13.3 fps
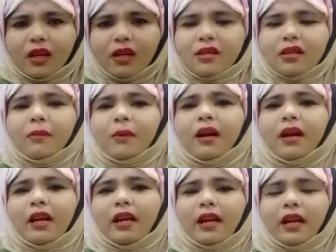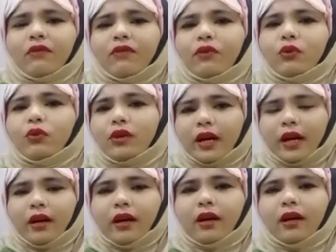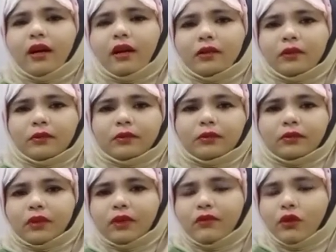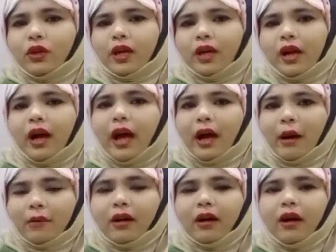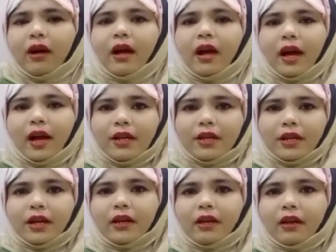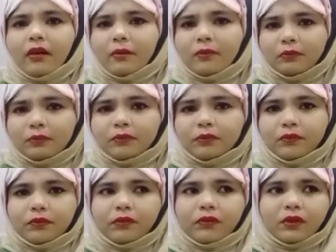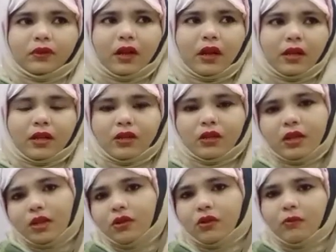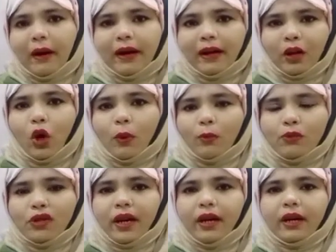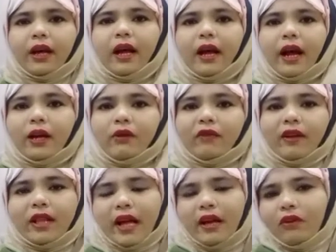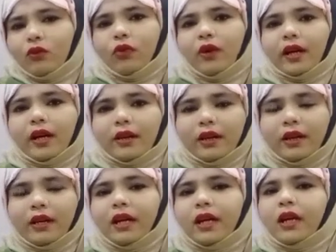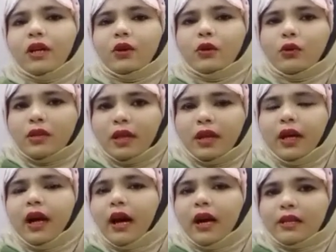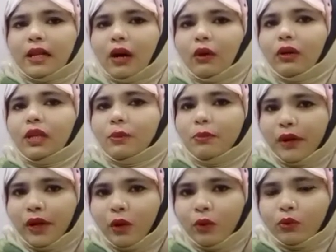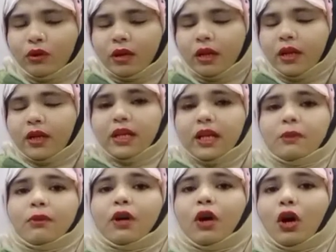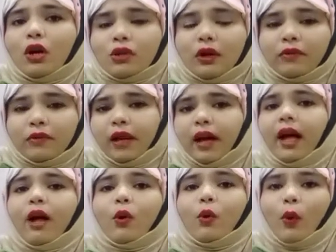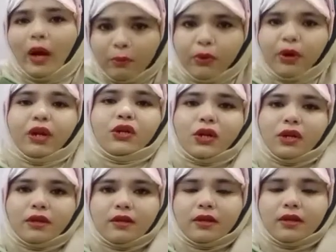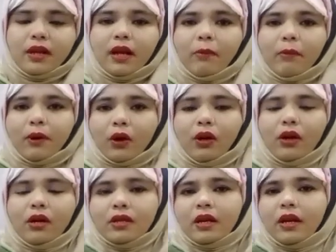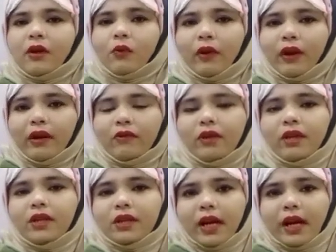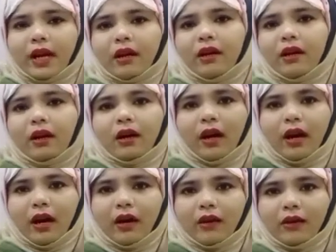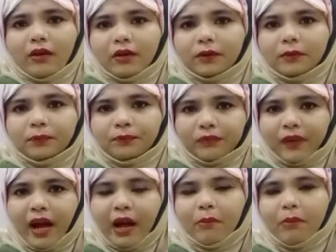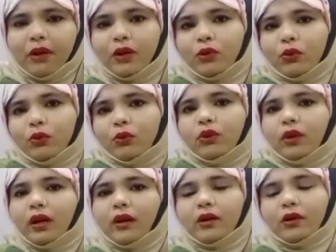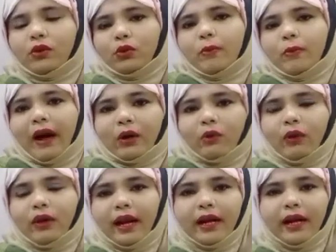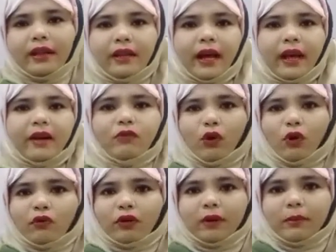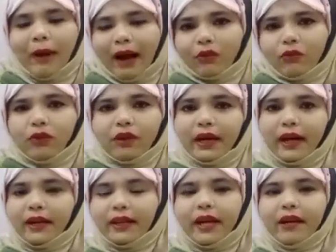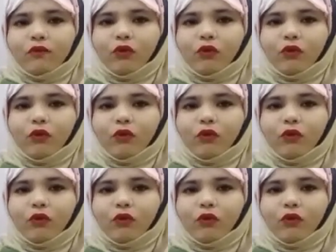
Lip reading: similarly, if you take a hammer and take a metal object and then you hit it, you see a sound is produced just because of the vibrations. Because when we take our hammer to backward and then forward, backward and then